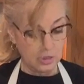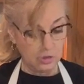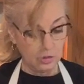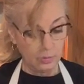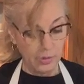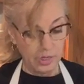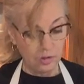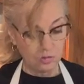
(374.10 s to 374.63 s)

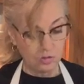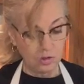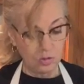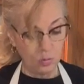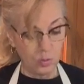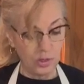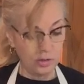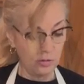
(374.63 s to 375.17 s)
tomatoes in the
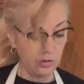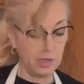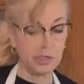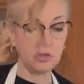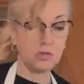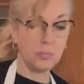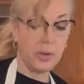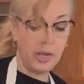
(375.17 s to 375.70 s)
winter
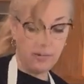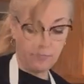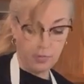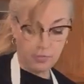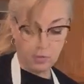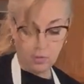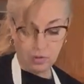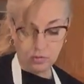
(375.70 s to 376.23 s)
unless you buy them
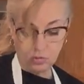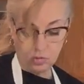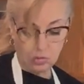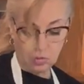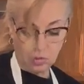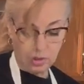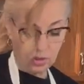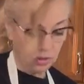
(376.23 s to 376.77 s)
from the grocery
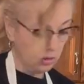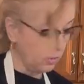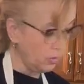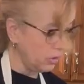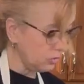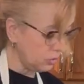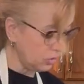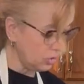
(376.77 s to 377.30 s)
store. And in the
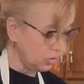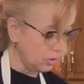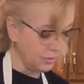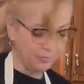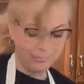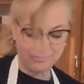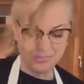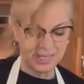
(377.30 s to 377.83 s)
grocery
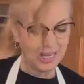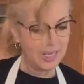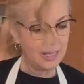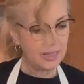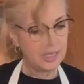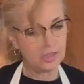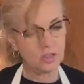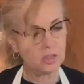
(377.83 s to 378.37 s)
store,
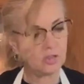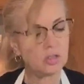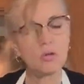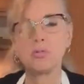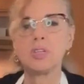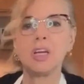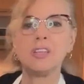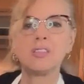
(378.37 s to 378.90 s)
they just
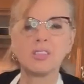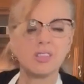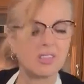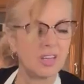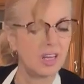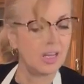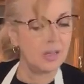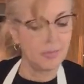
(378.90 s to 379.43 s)
don't taste the
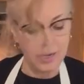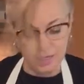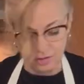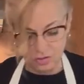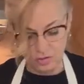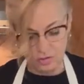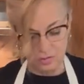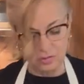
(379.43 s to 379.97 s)
same.
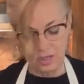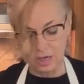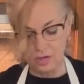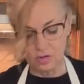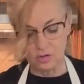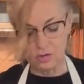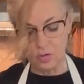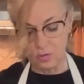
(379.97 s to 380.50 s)
They
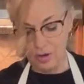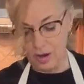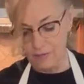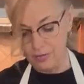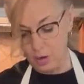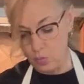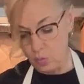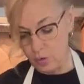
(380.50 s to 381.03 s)
just don't have
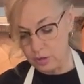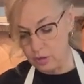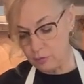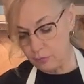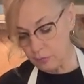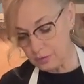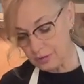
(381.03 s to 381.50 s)
that wonderful